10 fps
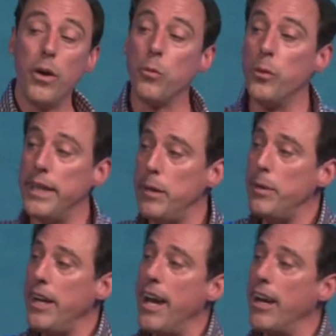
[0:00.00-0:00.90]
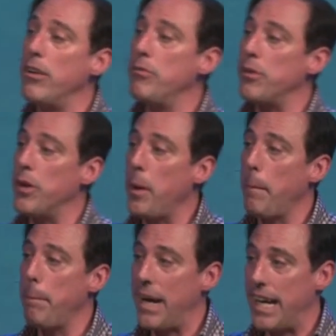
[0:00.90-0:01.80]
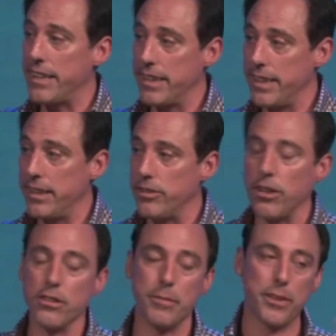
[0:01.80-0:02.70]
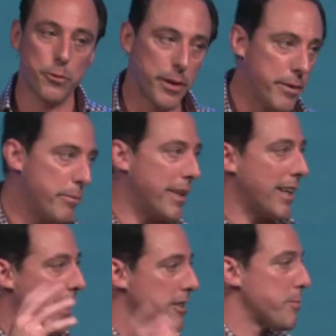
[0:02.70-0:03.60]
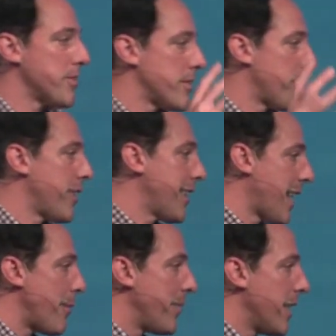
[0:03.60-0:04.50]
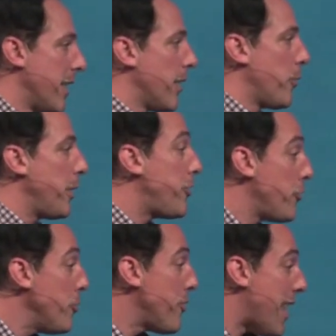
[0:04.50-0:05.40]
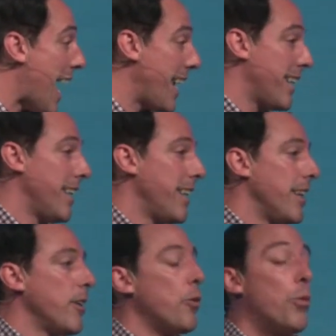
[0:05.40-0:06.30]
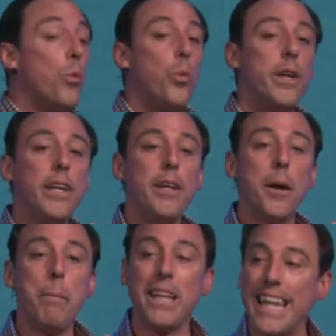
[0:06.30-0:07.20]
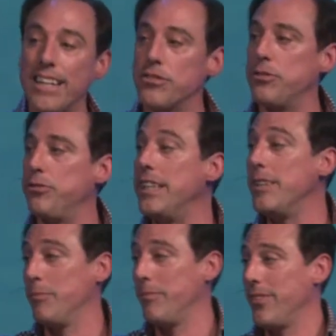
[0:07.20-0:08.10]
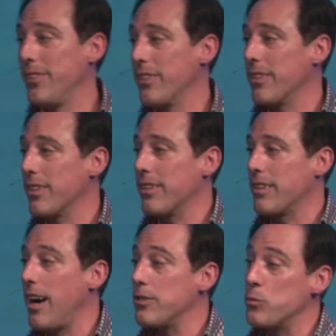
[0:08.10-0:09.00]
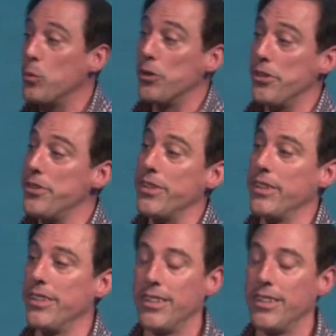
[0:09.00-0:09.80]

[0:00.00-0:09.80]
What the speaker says: When we behave badly, and he talks about the women being gossips and stuff like that, when we do that, we blaspheme God's word.